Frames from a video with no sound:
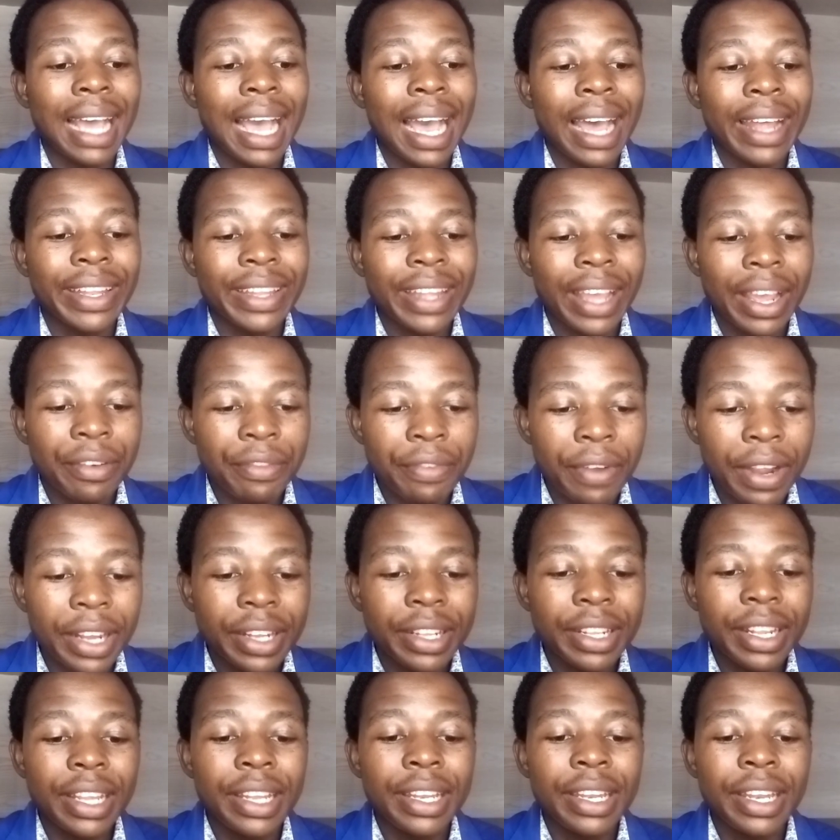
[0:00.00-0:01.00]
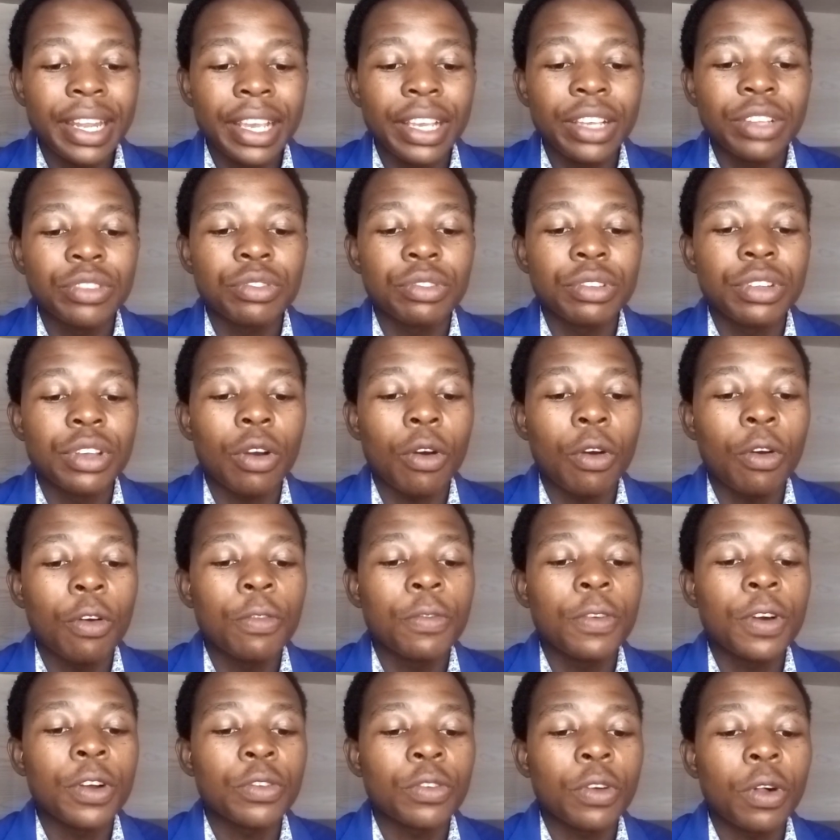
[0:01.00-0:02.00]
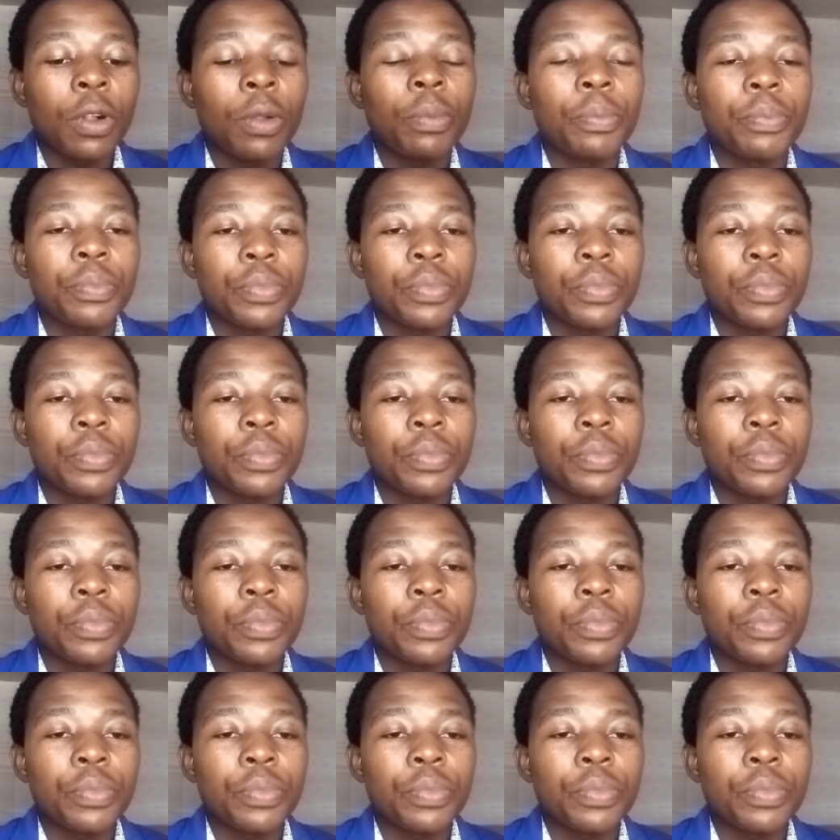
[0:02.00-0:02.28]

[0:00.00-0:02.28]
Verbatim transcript: are directly linked to the overall